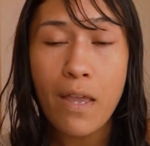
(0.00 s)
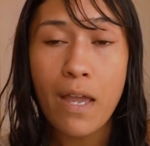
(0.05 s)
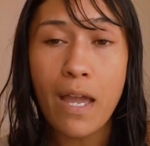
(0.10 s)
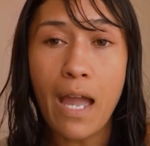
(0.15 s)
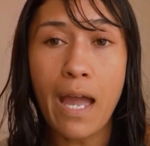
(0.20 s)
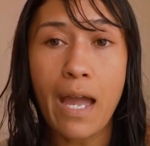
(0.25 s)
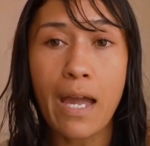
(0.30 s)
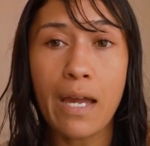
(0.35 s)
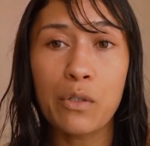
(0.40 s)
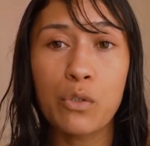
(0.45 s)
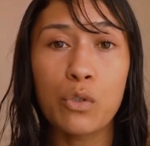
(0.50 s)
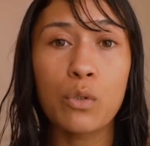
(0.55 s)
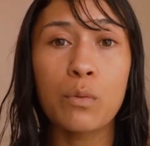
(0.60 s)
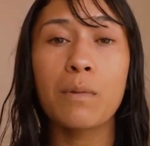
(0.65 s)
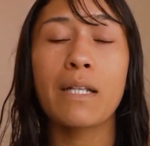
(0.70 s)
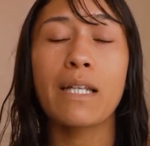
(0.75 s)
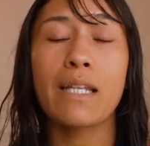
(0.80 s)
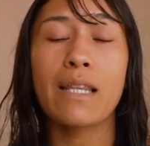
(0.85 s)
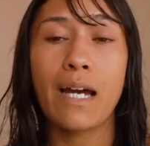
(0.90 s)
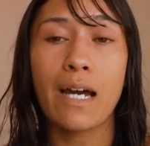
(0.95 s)
And
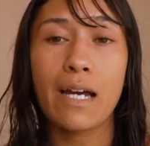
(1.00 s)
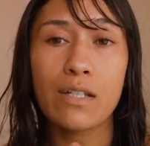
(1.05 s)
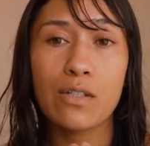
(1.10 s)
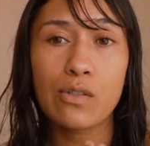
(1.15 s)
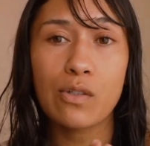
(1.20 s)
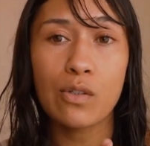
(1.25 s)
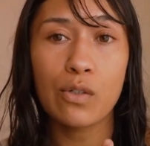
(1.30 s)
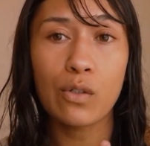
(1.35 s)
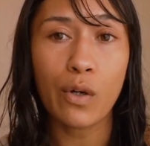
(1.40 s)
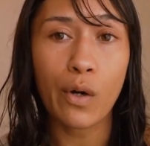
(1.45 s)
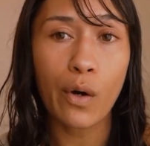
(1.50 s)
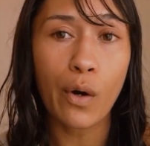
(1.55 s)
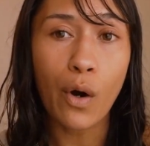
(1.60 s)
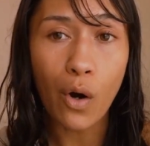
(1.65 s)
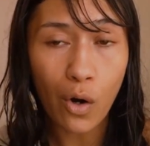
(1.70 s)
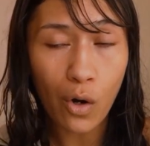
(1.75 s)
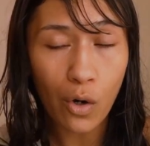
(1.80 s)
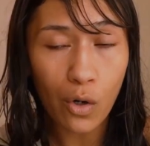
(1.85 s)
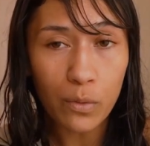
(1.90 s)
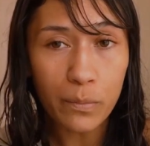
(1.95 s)
normally they ask you to go
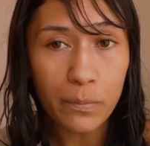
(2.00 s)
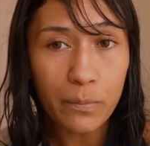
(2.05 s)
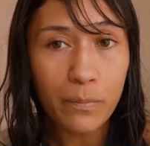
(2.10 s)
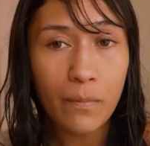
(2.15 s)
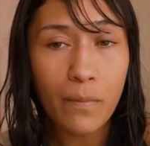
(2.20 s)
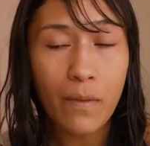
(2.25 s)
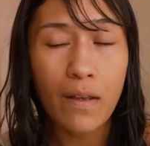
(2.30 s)
home.